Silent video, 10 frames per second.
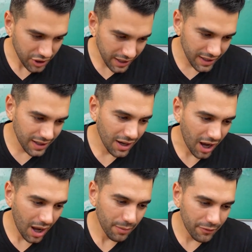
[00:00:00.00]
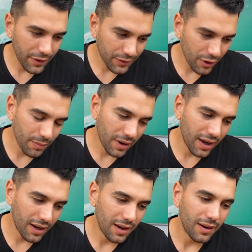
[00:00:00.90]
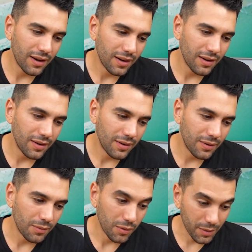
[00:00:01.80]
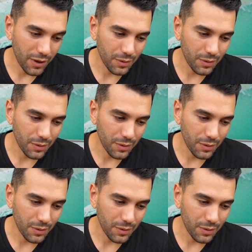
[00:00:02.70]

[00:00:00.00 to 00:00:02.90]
Jayden, I'm a first home buyer. What are my